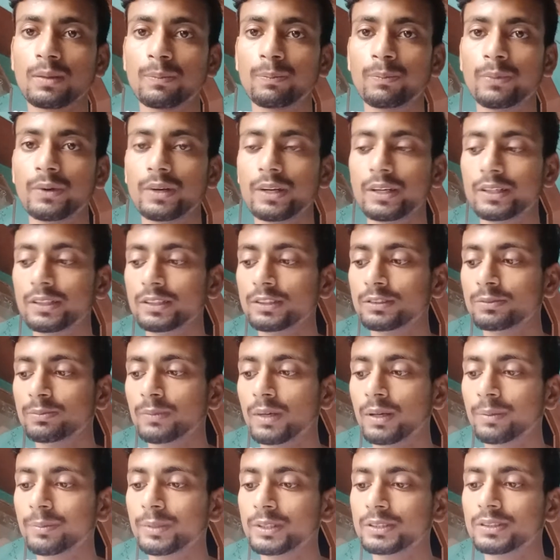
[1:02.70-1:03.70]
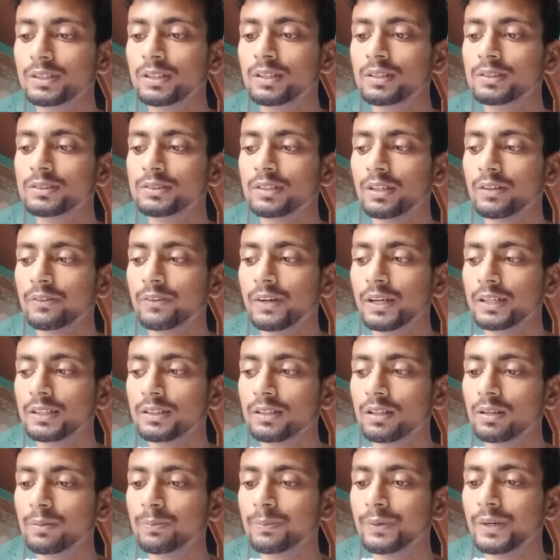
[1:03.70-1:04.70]
platysma muscle,
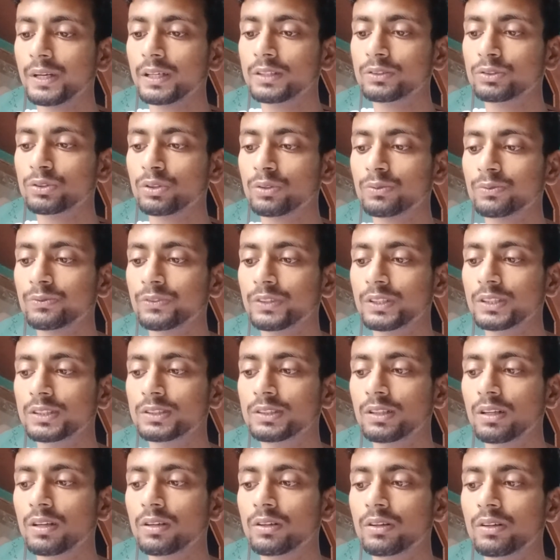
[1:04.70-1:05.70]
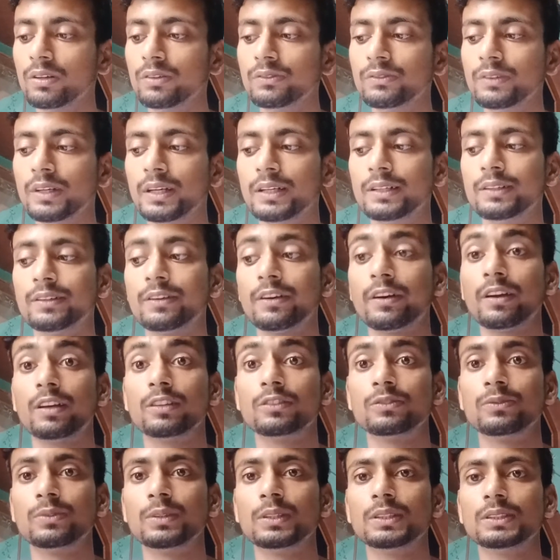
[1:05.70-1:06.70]
cervical branch of facial nerve, and
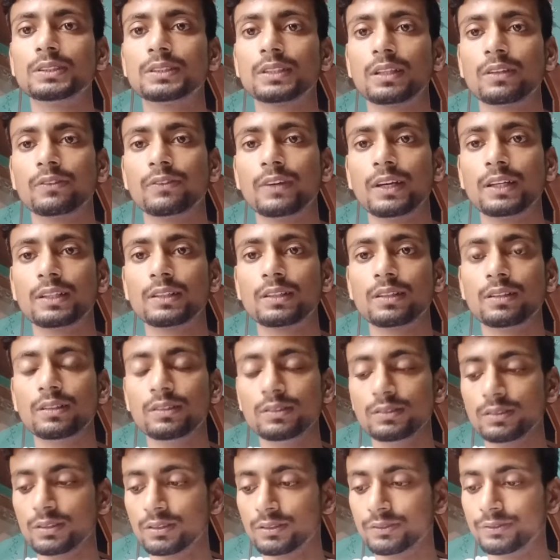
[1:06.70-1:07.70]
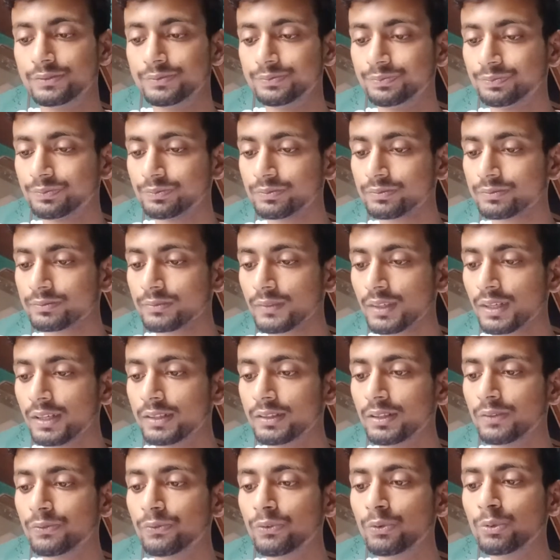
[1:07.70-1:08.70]
transverse cervical nerve.
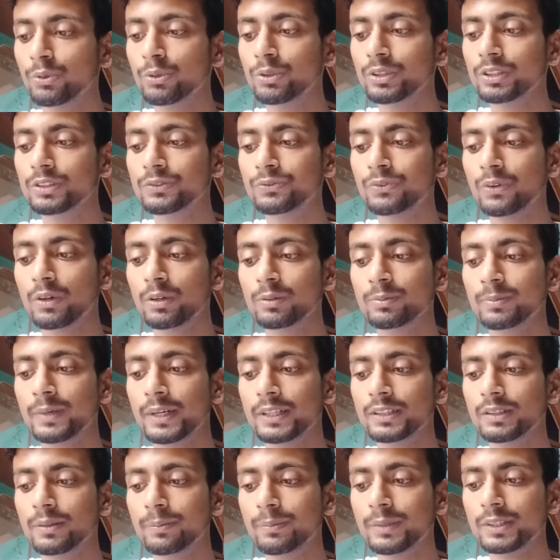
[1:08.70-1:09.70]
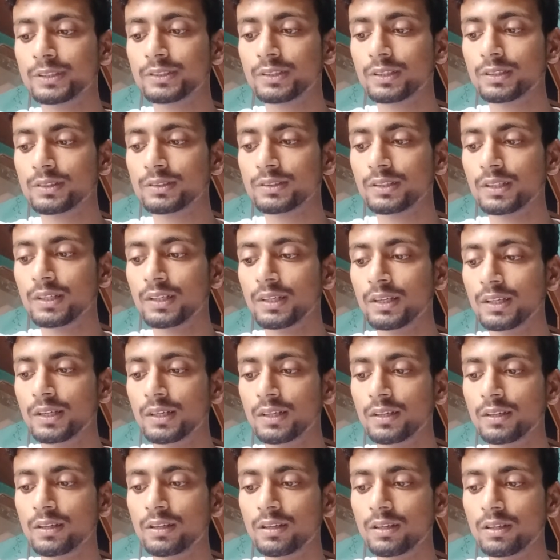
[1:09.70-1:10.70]
And the floor is formed by the muscles,
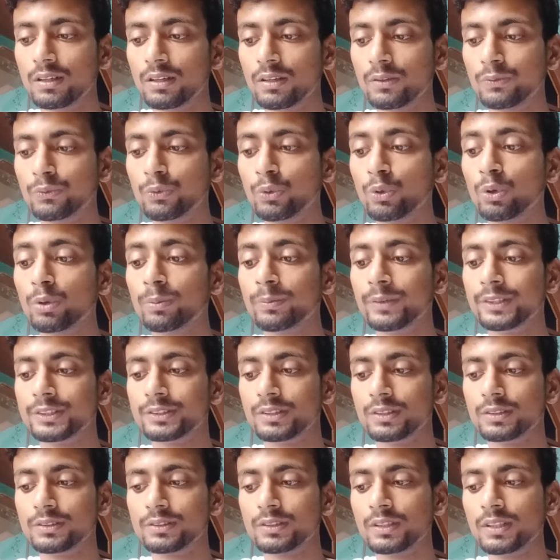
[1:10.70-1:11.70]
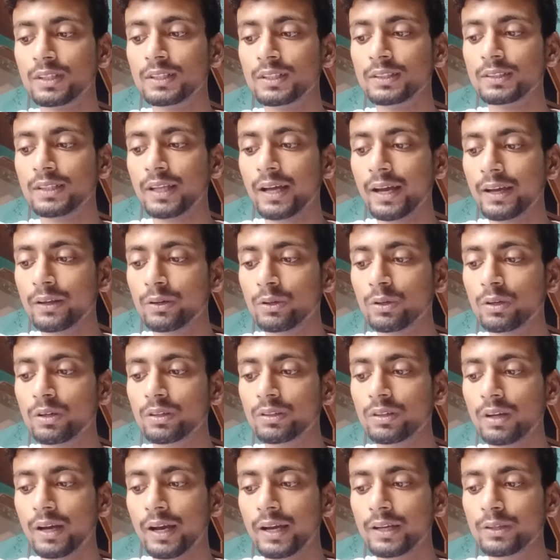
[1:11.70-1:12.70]
four muscles:
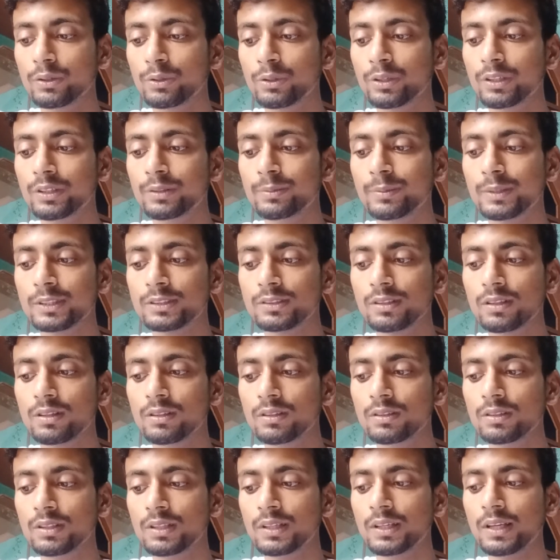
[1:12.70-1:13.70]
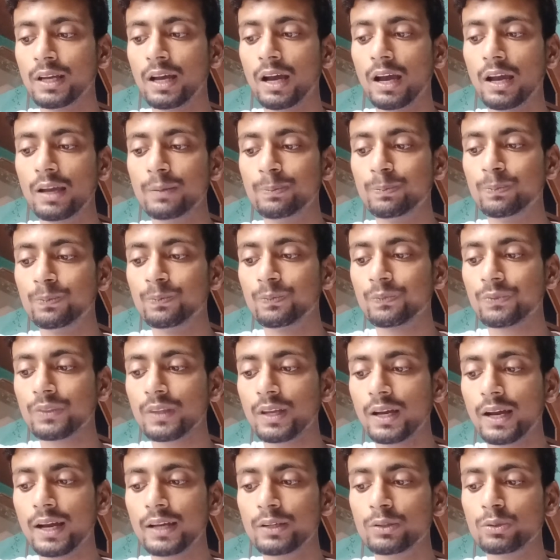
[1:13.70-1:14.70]
hyoid muscle,
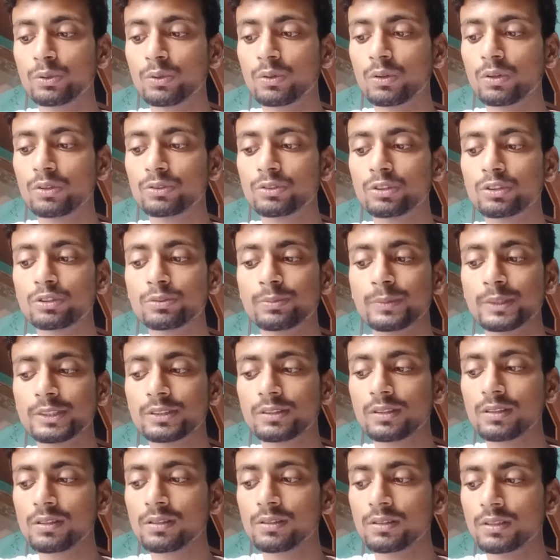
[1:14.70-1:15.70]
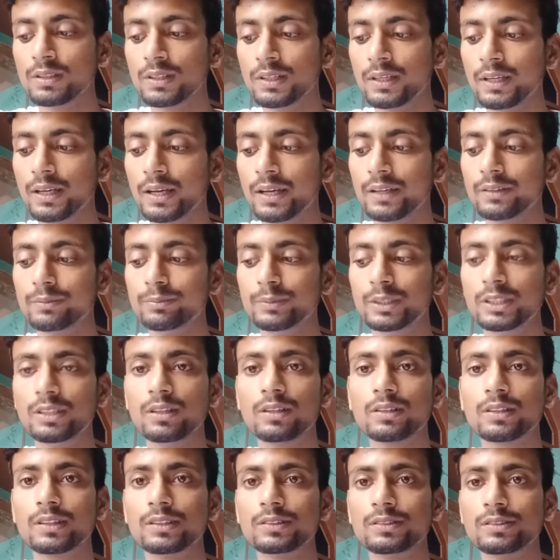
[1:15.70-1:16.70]
hyoglossus muscle, and
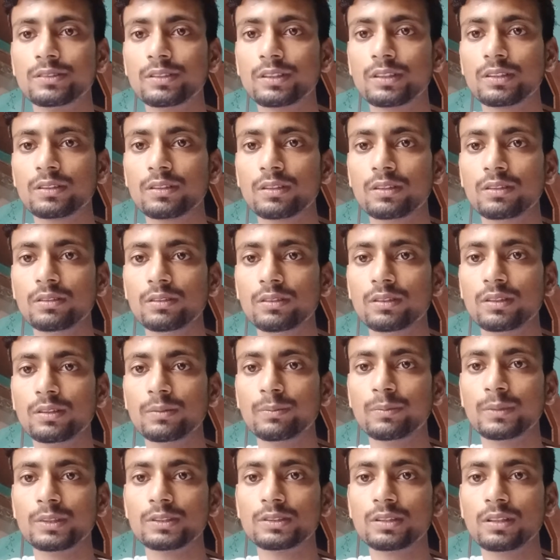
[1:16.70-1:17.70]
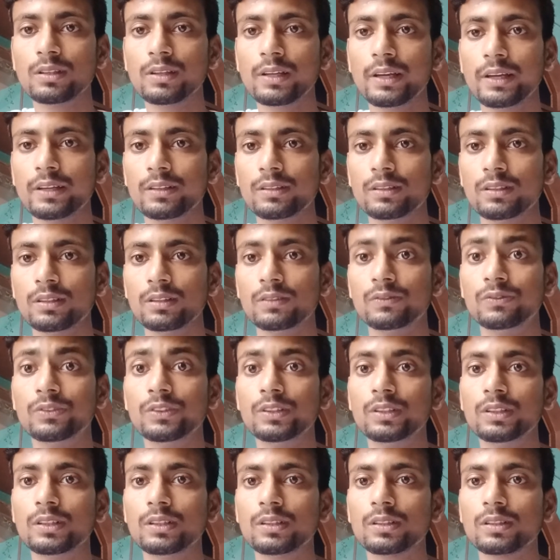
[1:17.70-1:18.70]
middle constrictor muscle, and
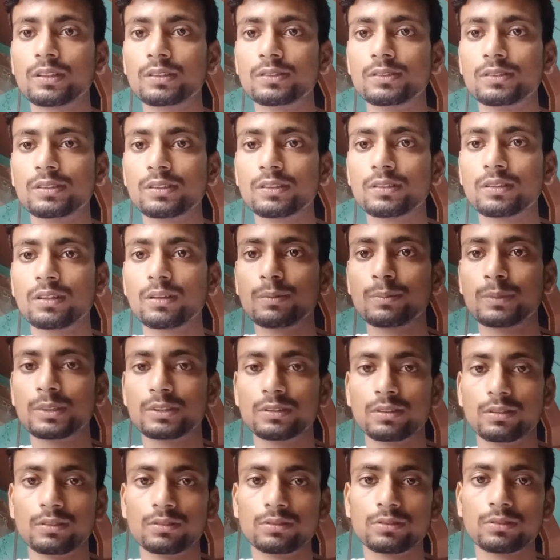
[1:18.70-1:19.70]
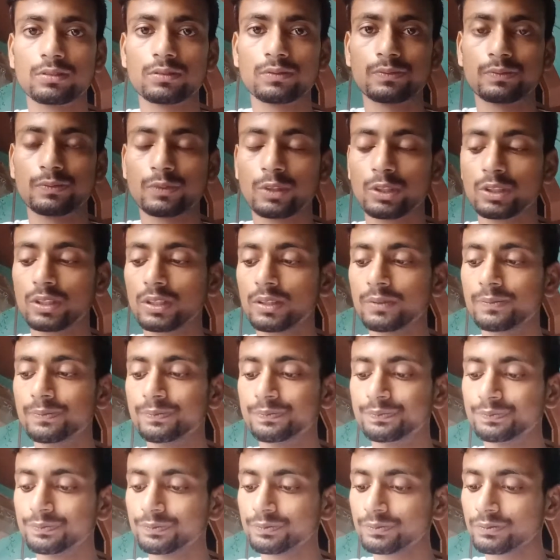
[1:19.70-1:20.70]
inferior constrictor muscles. Okay,
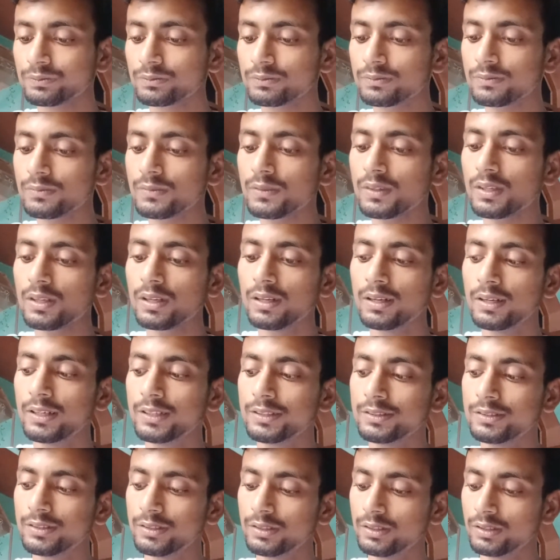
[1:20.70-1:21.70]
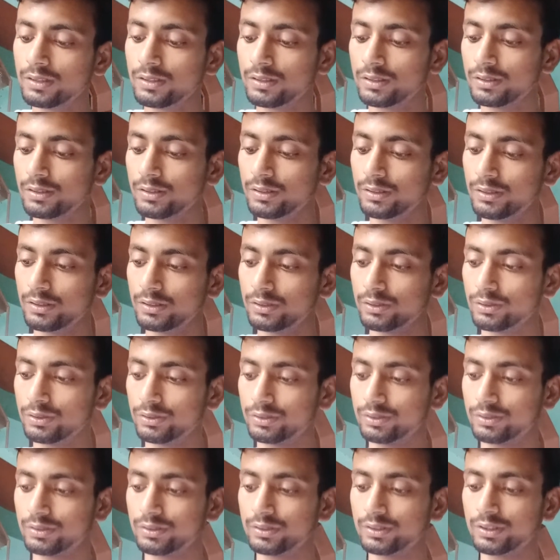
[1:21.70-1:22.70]
let's
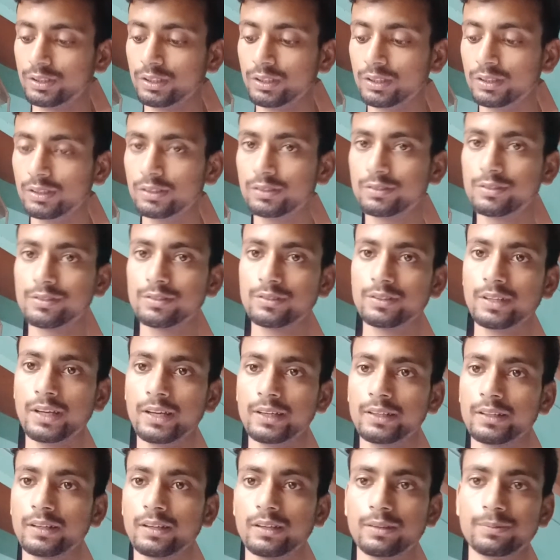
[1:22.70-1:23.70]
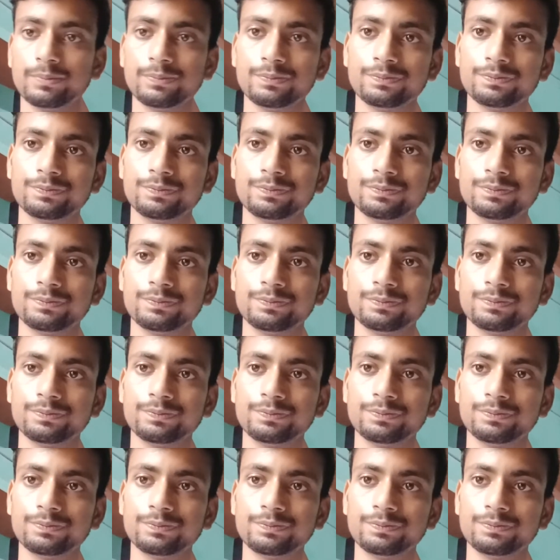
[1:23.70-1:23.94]
see this diagram.